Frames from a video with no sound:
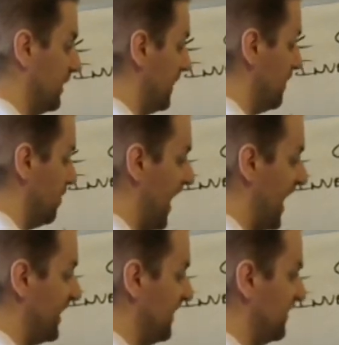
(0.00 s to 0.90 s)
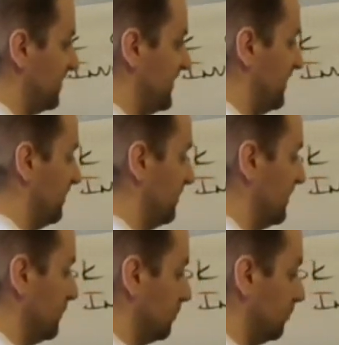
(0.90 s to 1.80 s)
That is the
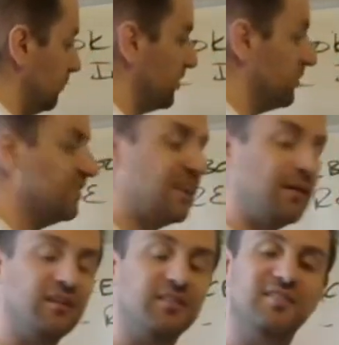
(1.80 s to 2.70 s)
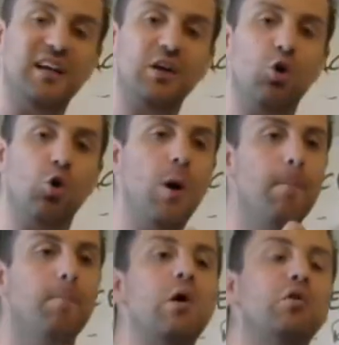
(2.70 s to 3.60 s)
single
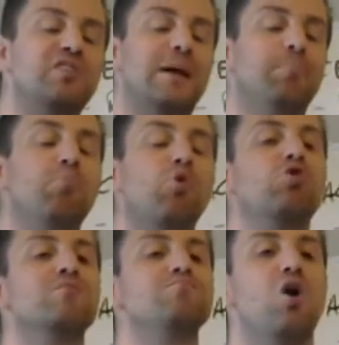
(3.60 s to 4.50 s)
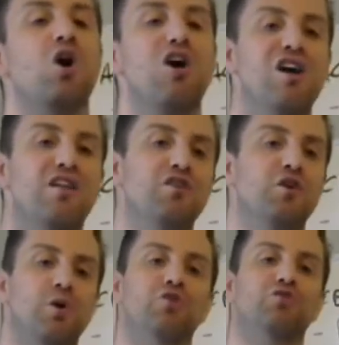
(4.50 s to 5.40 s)
most important part of
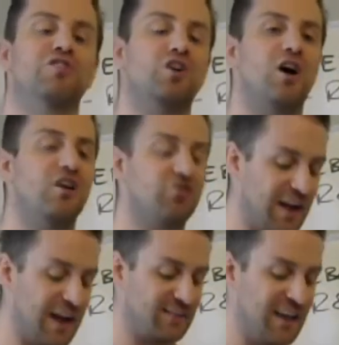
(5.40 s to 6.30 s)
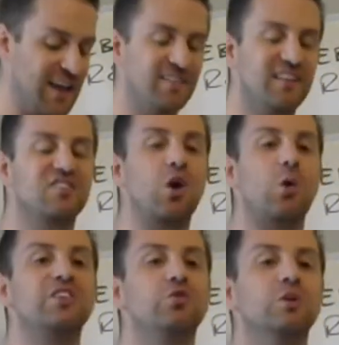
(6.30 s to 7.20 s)
your purchase contract. It's
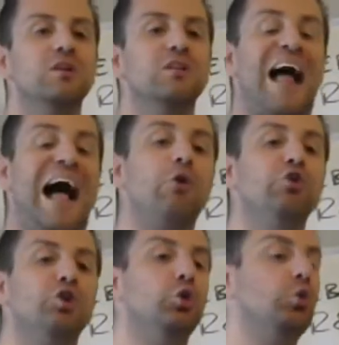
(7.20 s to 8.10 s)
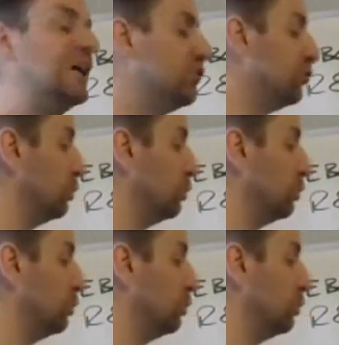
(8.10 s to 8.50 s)
going to allow you to